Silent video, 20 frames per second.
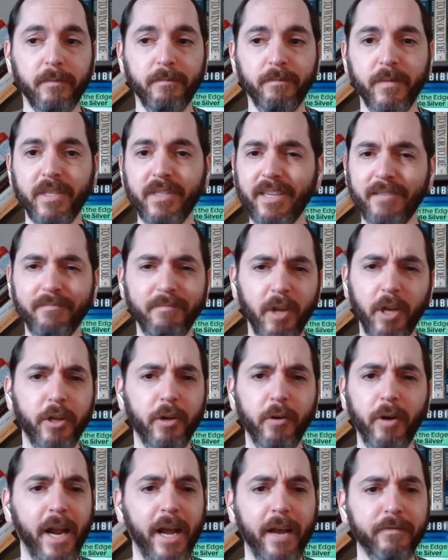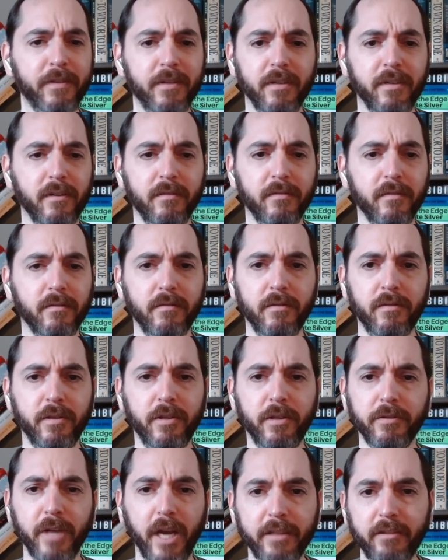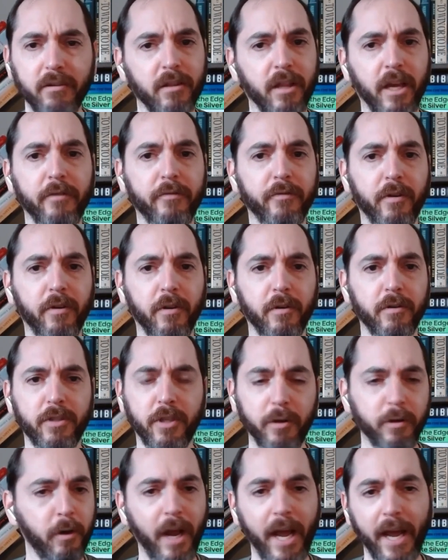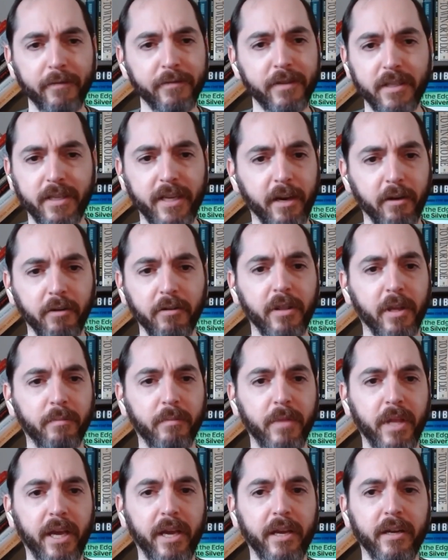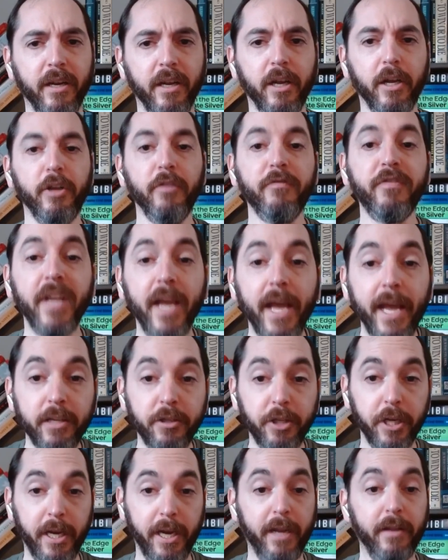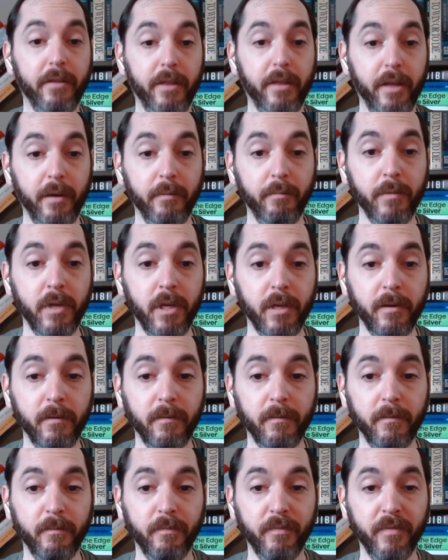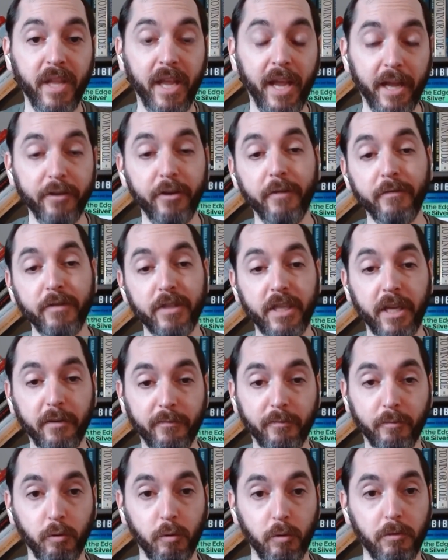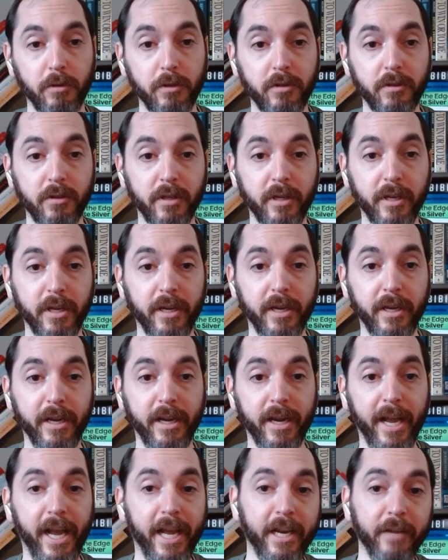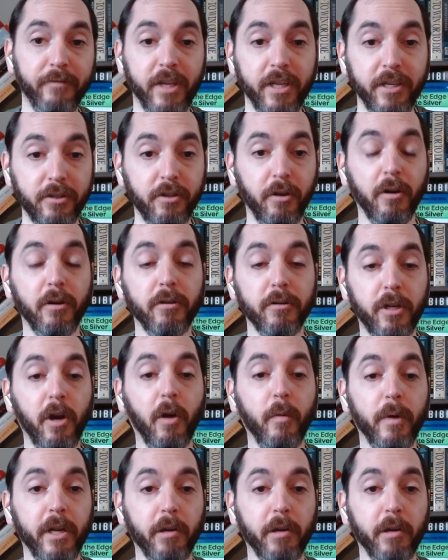It's like, no, you don't have to. You're not their life coach. You don't have to tell them that. You have to educate them, and you have a set of rules. And if they start going